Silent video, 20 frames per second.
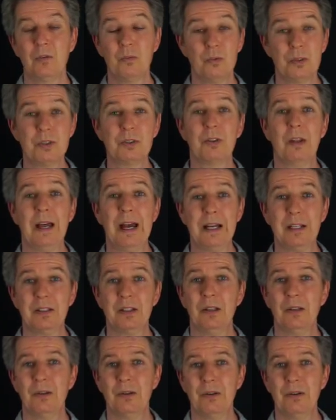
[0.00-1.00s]
Would you like
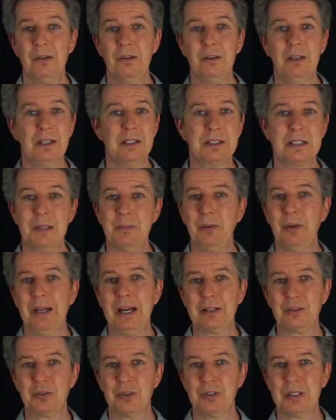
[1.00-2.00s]
to learn a simple
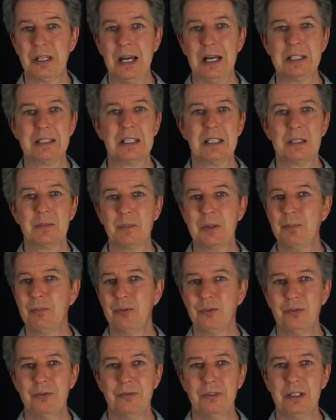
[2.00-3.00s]
exercise that's been
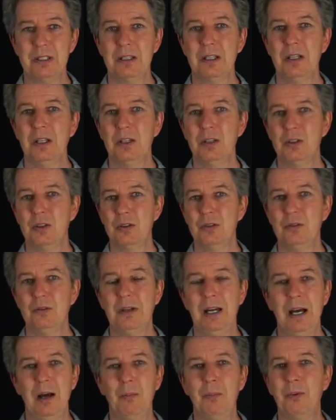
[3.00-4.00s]
proven to
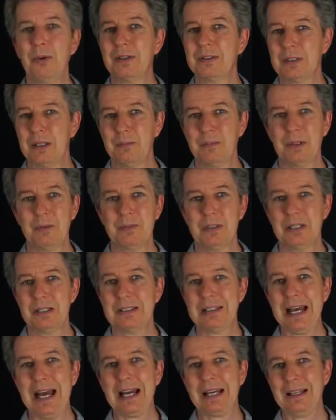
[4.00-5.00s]
help with symptoms
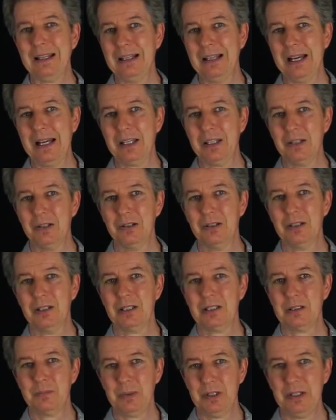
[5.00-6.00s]
exactly like you're
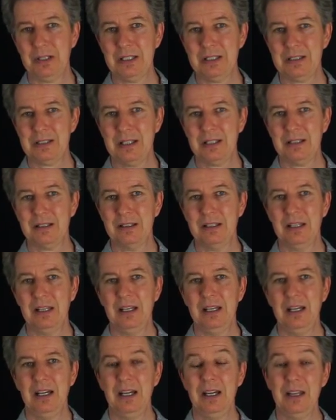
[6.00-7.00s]
experiencing?
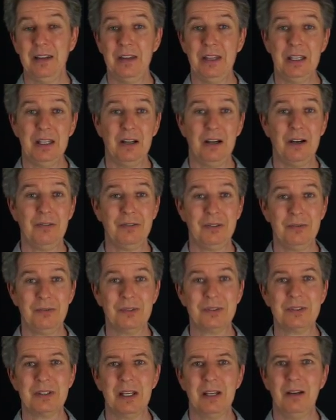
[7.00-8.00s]
And they often
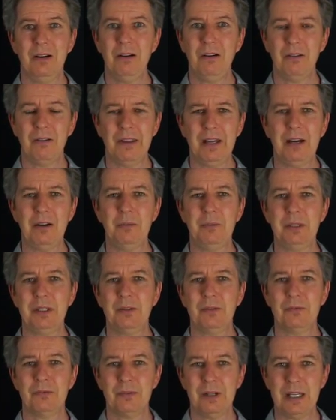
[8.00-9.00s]
will say, oh, that would be
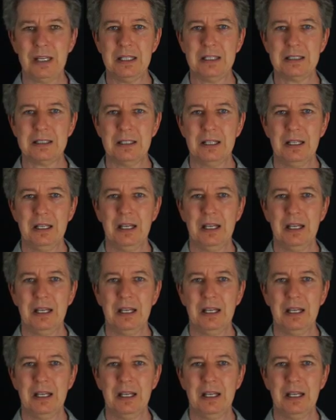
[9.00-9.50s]
great.